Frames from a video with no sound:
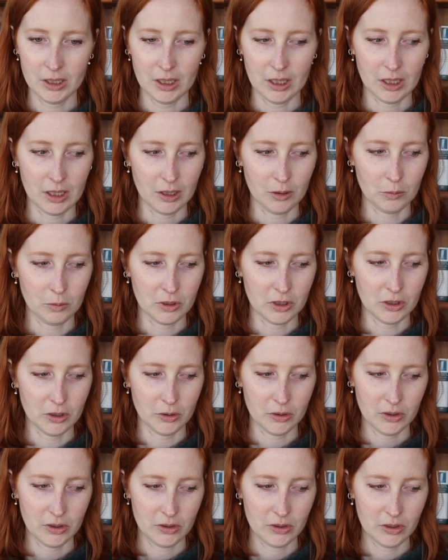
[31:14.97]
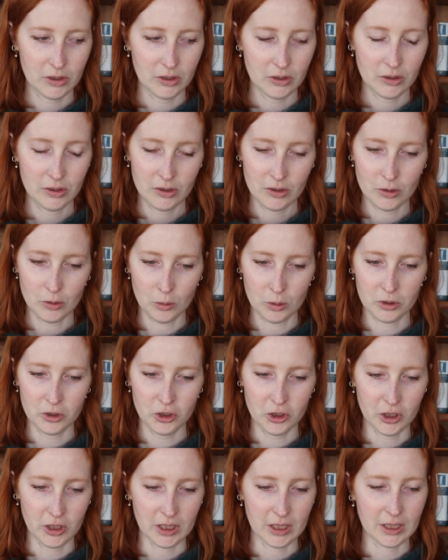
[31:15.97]
It reduces
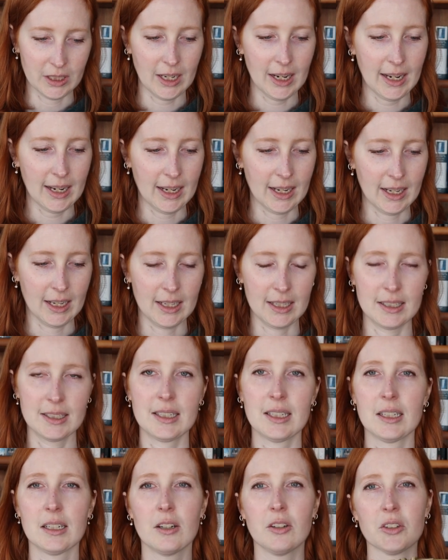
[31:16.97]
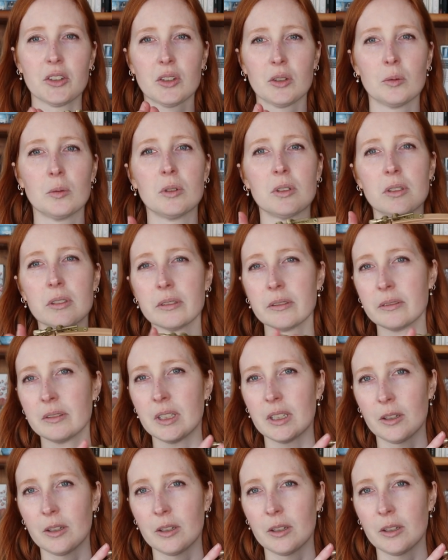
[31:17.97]
distortion, and it also will,